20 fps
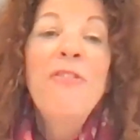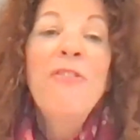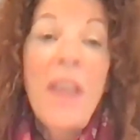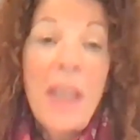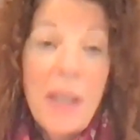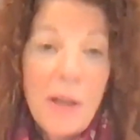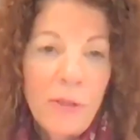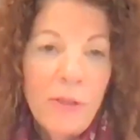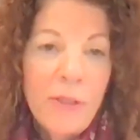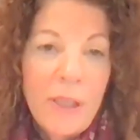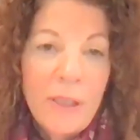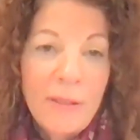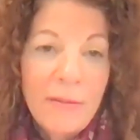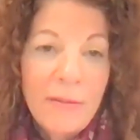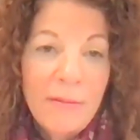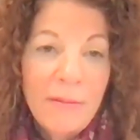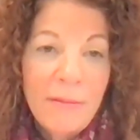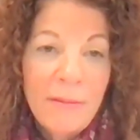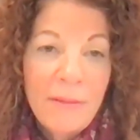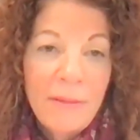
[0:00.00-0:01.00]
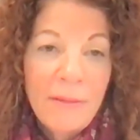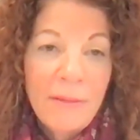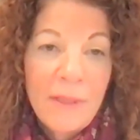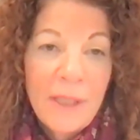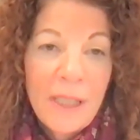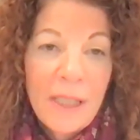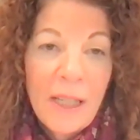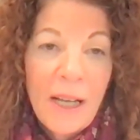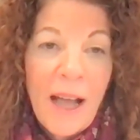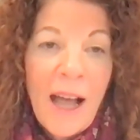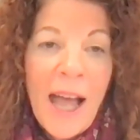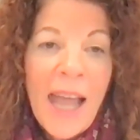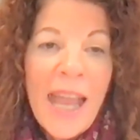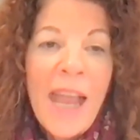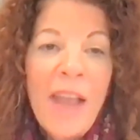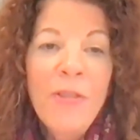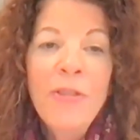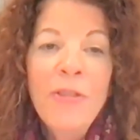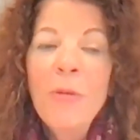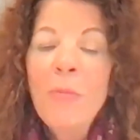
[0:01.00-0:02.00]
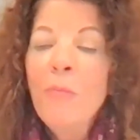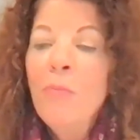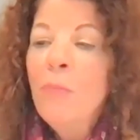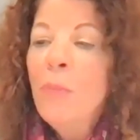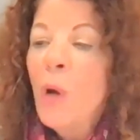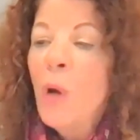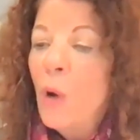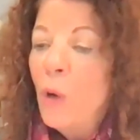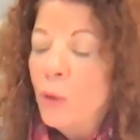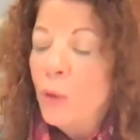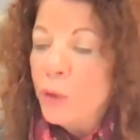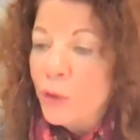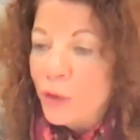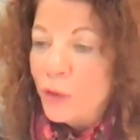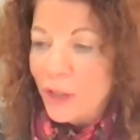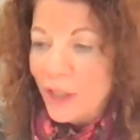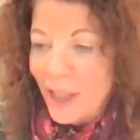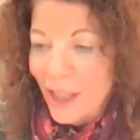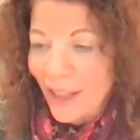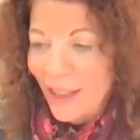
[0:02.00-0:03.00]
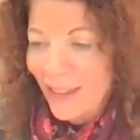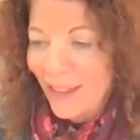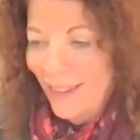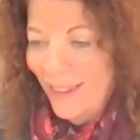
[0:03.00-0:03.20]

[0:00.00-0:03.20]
it failed. I had the most